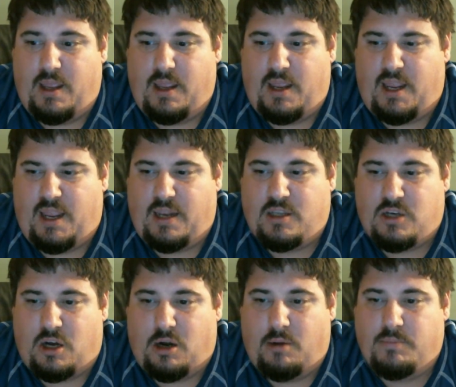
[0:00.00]
in
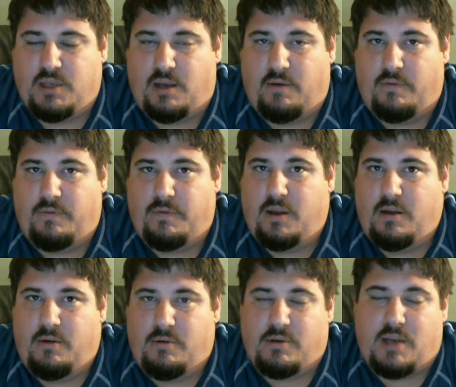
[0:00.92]
terms of,
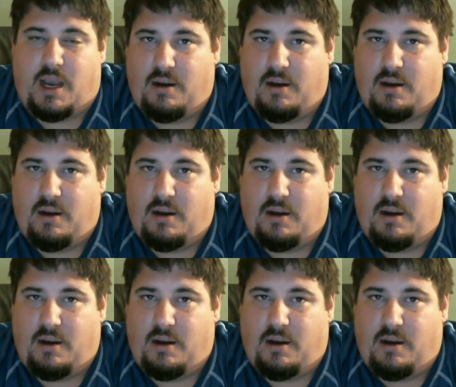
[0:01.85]
we're talking